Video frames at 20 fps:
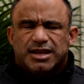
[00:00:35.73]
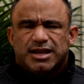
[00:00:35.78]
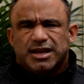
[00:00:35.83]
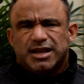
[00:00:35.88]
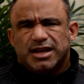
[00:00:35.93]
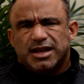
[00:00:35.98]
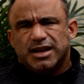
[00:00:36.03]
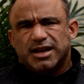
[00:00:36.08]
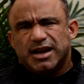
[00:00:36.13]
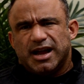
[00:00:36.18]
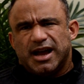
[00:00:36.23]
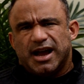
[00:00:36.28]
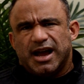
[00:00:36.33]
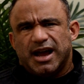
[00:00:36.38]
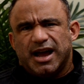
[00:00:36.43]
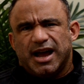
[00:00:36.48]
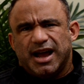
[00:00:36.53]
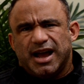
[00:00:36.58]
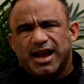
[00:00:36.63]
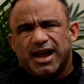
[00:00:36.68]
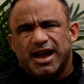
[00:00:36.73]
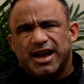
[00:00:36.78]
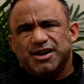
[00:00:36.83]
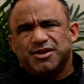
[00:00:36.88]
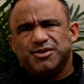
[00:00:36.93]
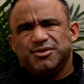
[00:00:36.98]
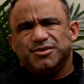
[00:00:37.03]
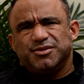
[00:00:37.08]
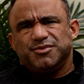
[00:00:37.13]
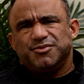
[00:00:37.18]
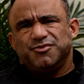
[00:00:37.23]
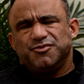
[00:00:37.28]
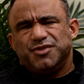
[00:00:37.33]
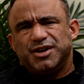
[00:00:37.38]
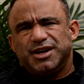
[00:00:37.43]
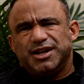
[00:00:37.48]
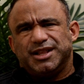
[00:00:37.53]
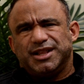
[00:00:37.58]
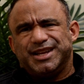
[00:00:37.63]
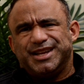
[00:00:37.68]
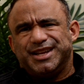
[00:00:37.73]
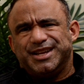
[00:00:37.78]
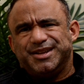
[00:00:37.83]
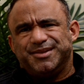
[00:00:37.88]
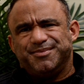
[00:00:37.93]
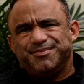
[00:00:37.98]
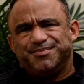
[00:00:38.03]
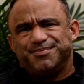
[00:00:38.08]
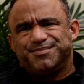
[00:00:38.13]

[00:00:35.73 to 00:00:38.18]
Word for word: and I, I, I don't really